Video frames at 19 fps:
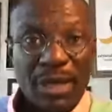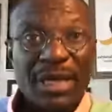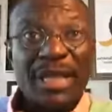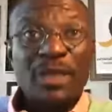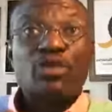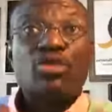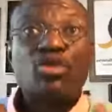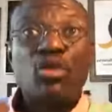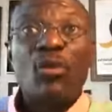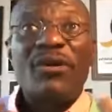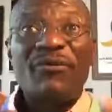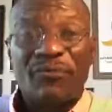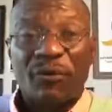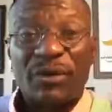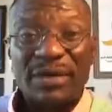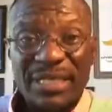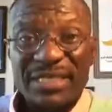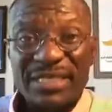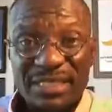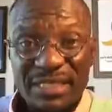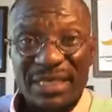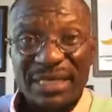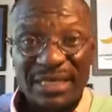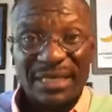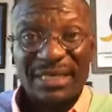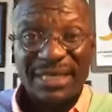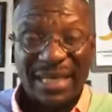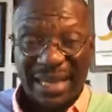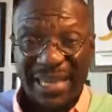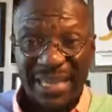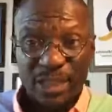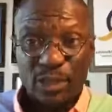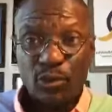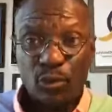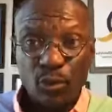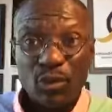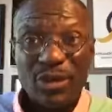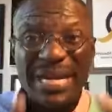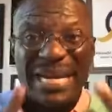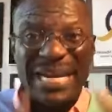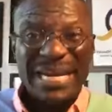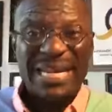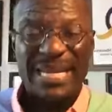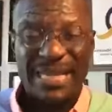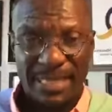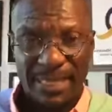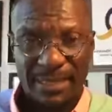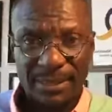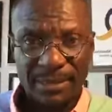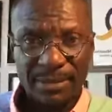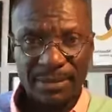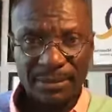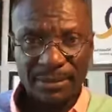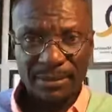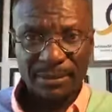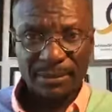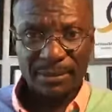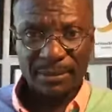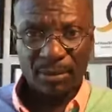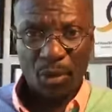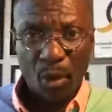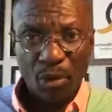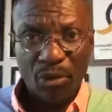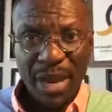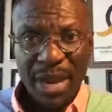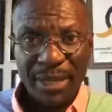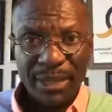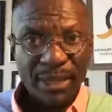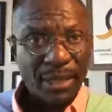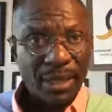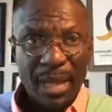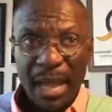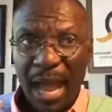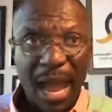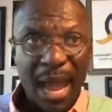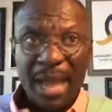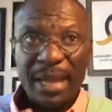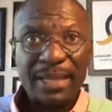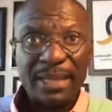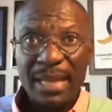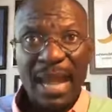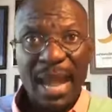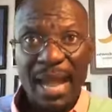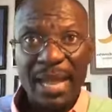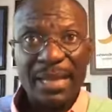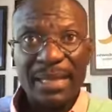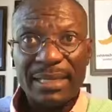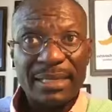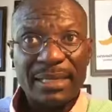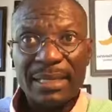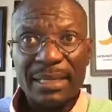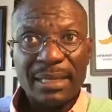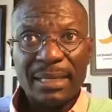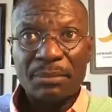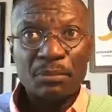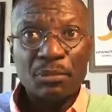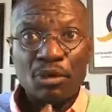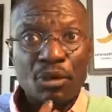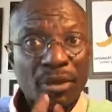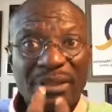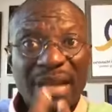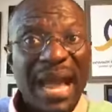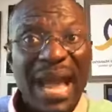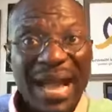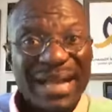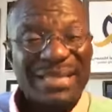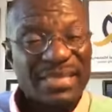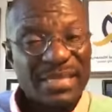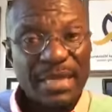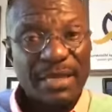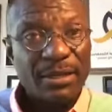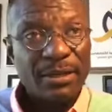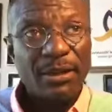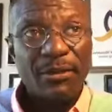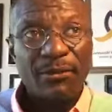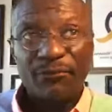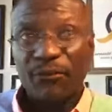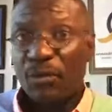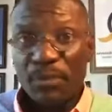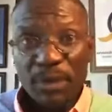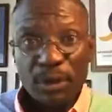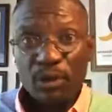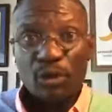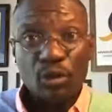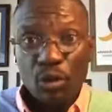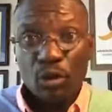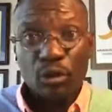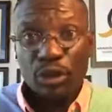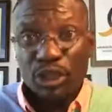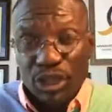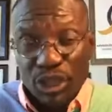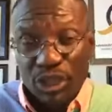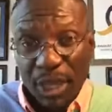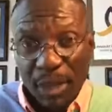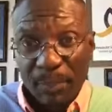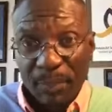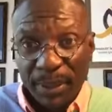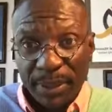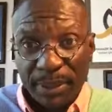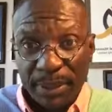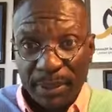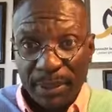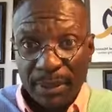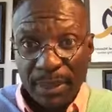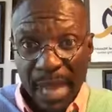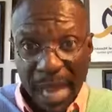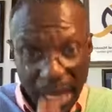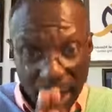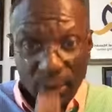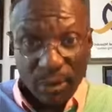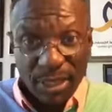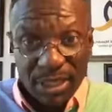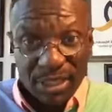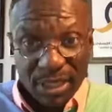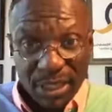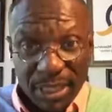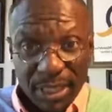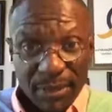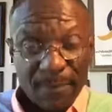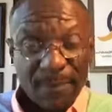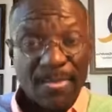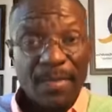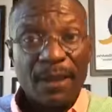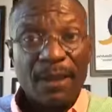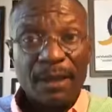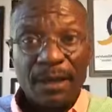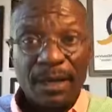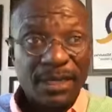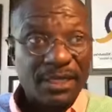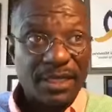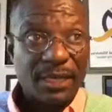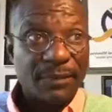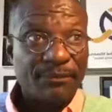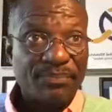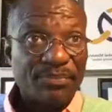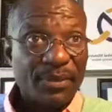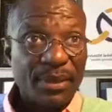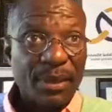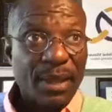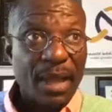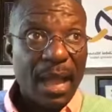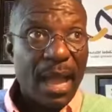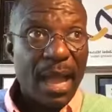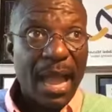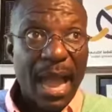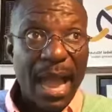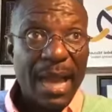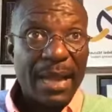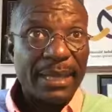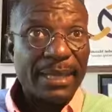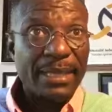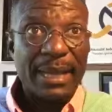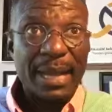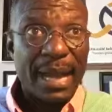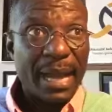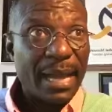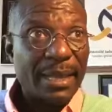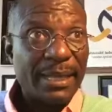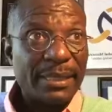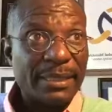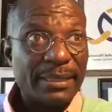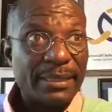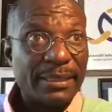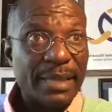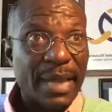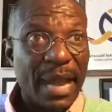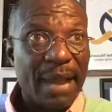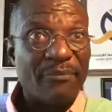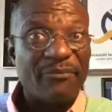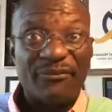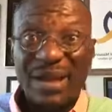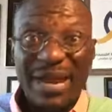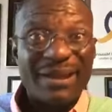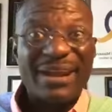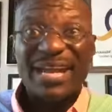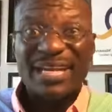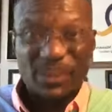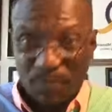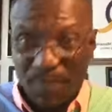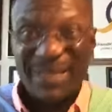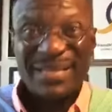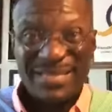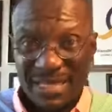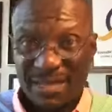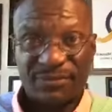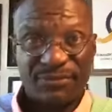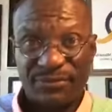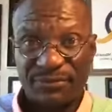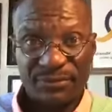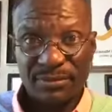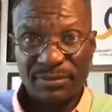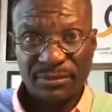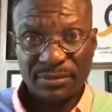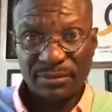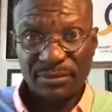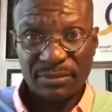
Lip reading: Let's do it for these little kids who need it. All right? I'm not asking for me to go to shopping. Are you listening? Listen, I'm very expensive.